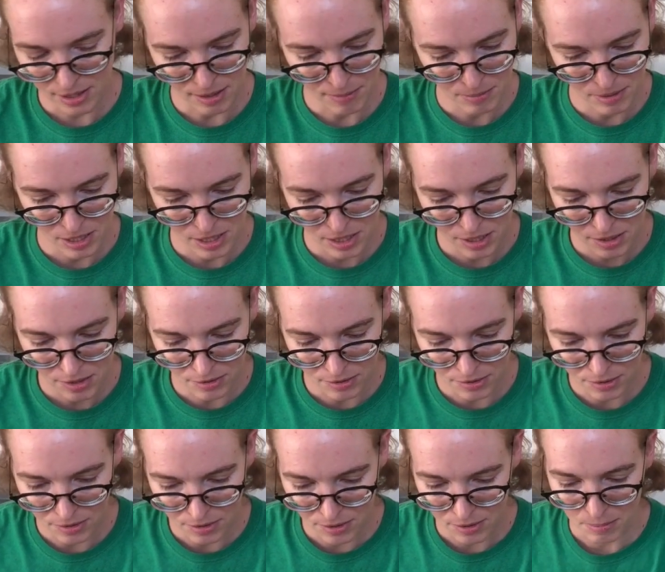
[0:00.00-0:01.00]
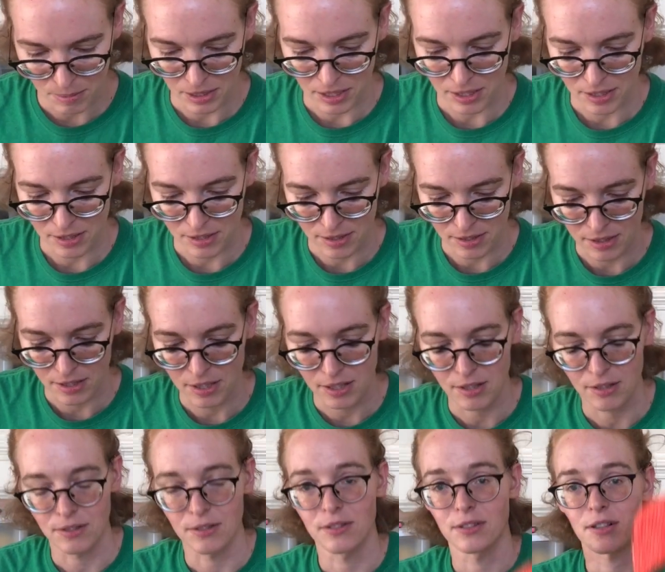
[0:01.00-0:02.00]
empty needles because the
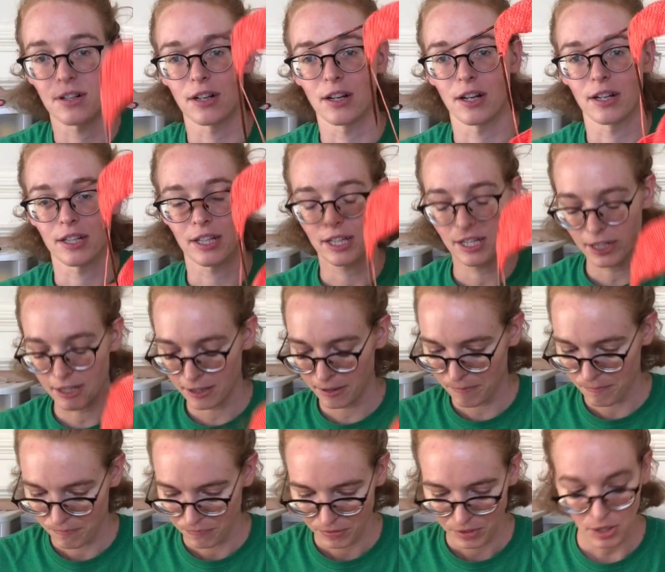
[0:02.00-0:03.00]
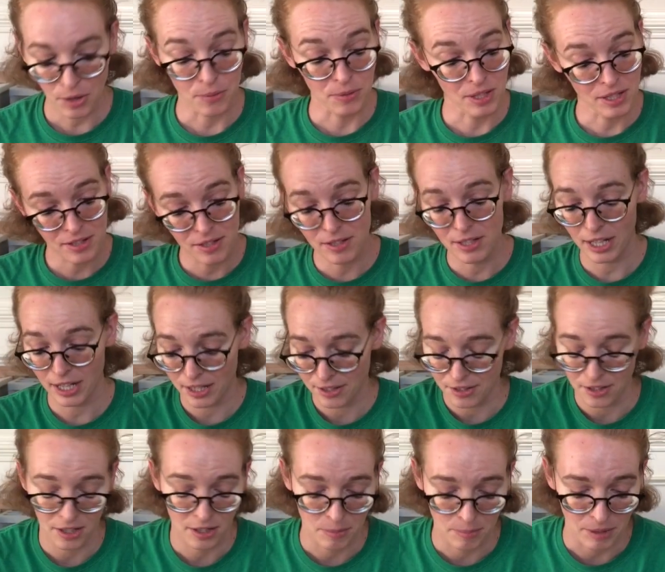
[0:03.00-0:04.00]
needles are on here. Oh, this is, I guess,
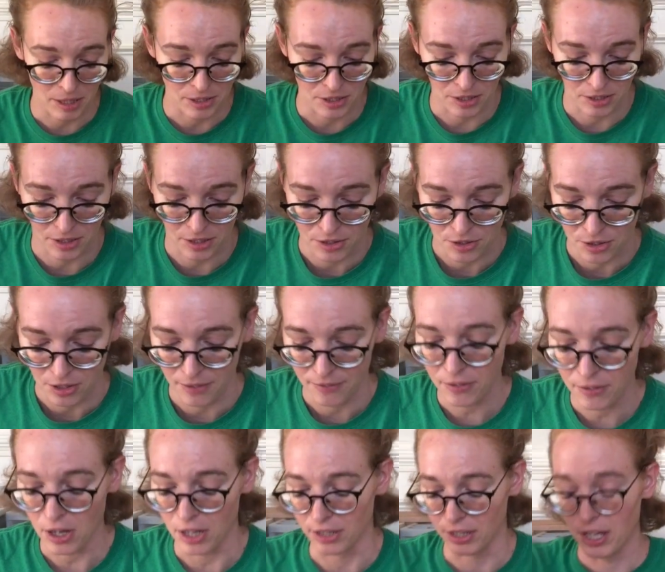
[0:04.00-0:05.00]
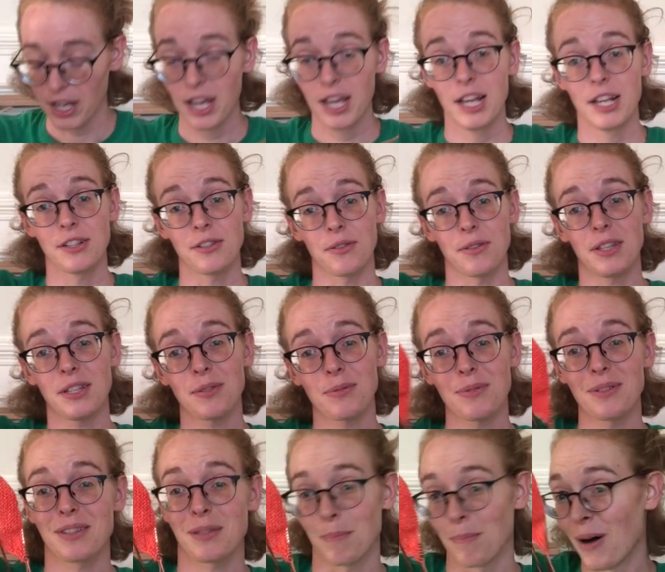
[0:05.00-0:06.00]
another project that should get frogged. So this
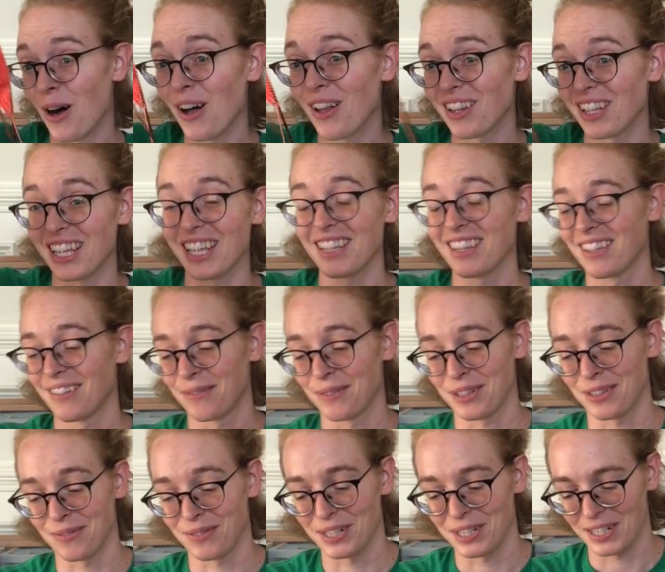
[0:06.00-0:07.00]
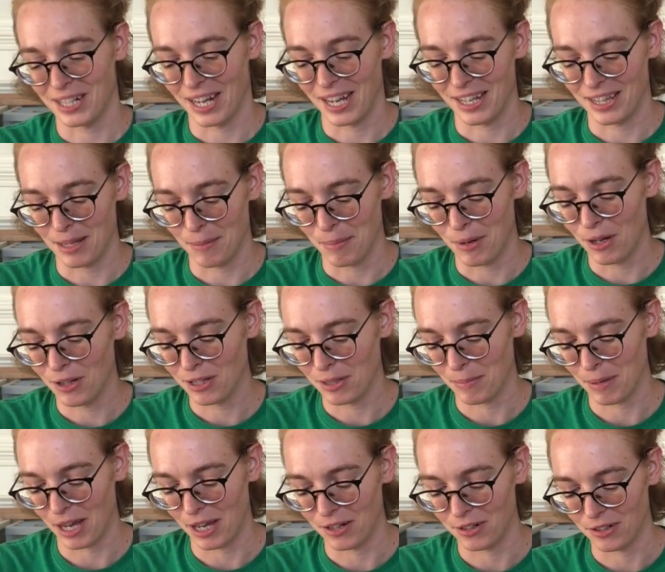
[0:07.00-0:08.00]
was the poly. That was the reason I had that poly
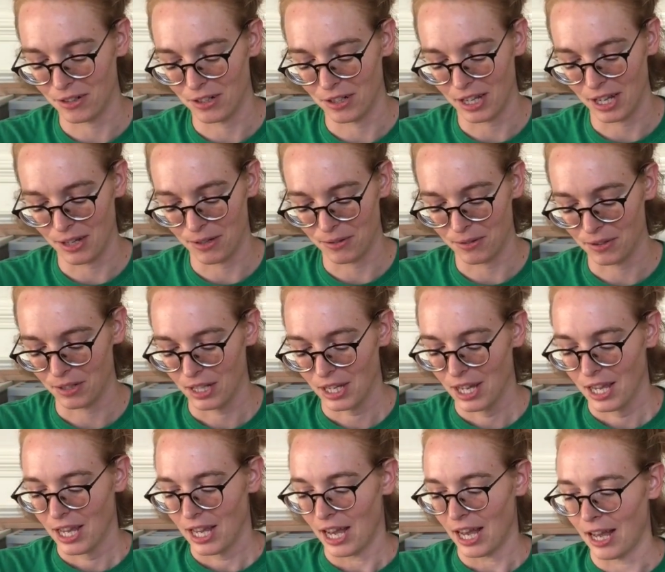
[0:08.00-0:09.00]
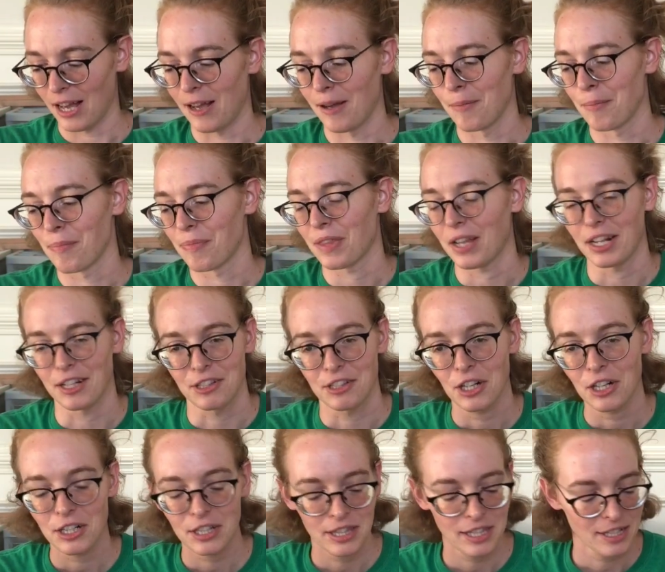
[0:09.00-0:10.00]
pattern out. I
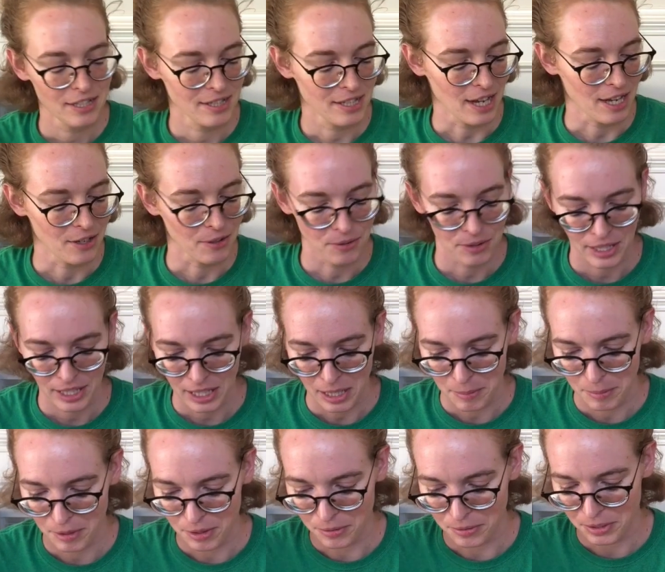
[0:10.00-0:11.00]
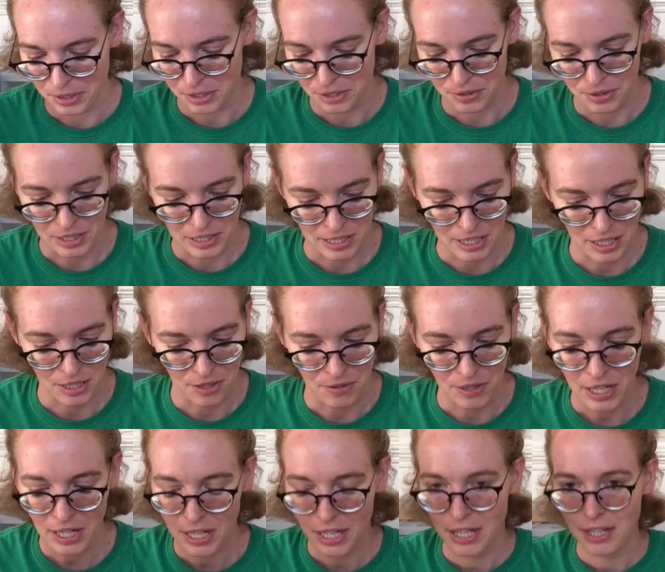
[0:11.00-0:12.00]
started this. I don't think I'm going to continue
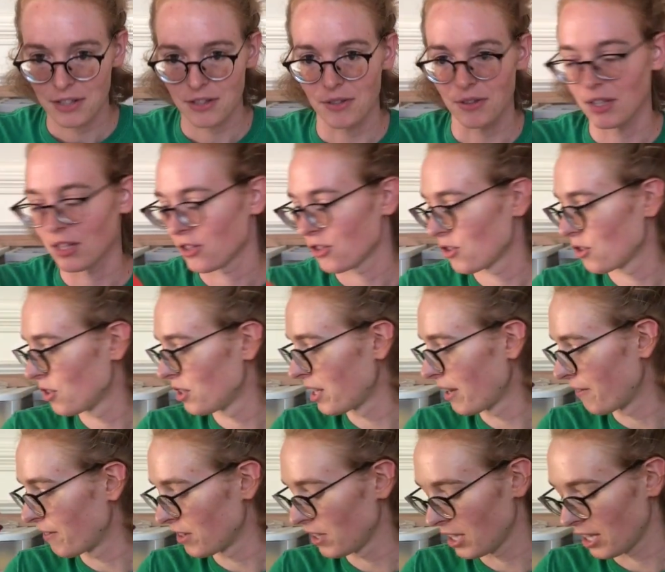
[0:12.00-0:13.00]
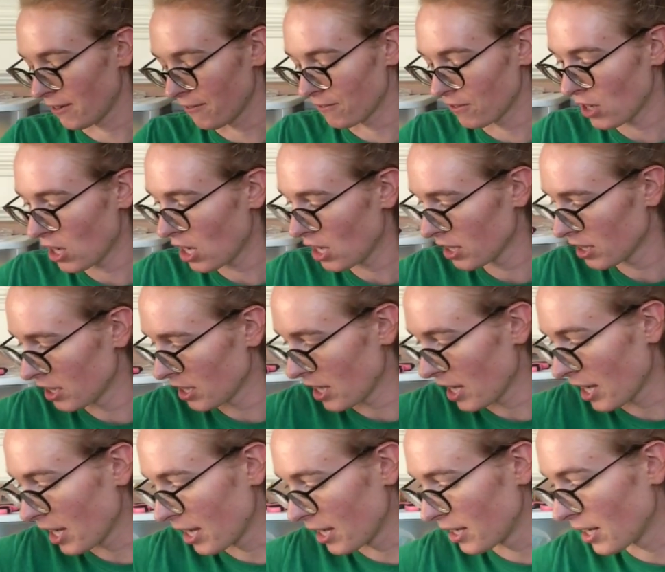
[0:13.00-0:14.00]
knitting it, so this should definitely get frogged,
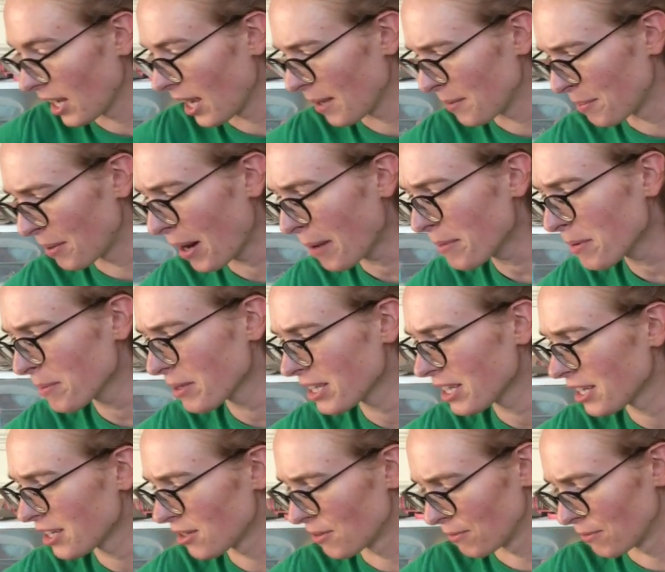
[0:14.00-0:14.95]
and I probably need to